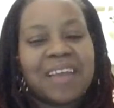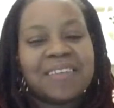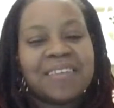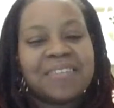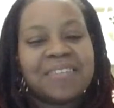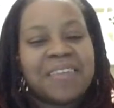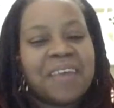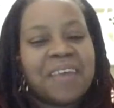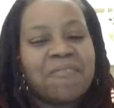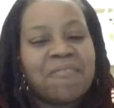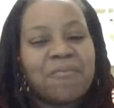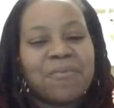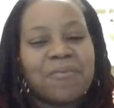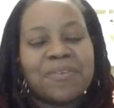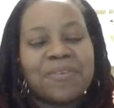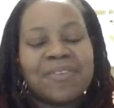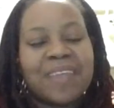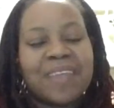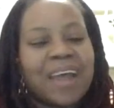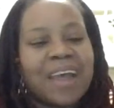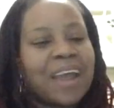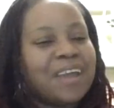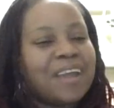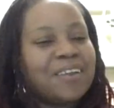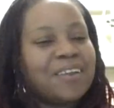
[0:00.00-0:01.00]
Stephen was
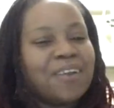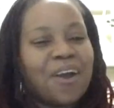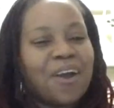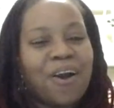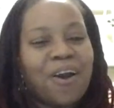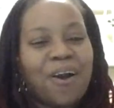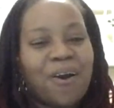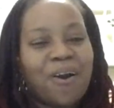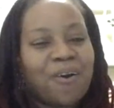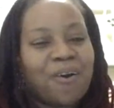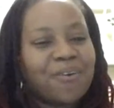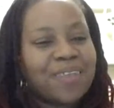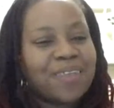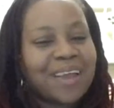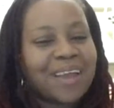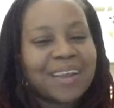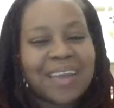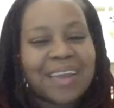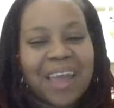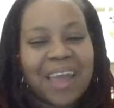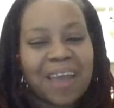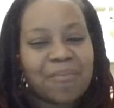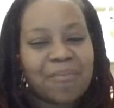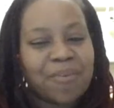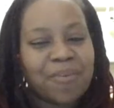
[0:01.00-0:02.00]
like, no, that
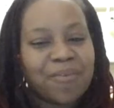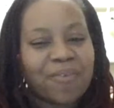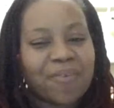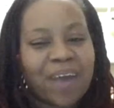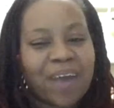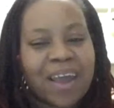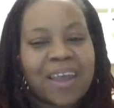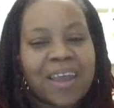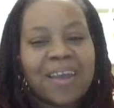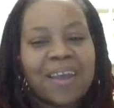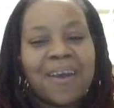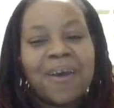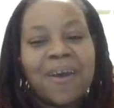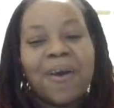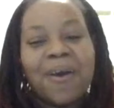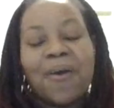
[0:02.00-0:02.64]
can't be right.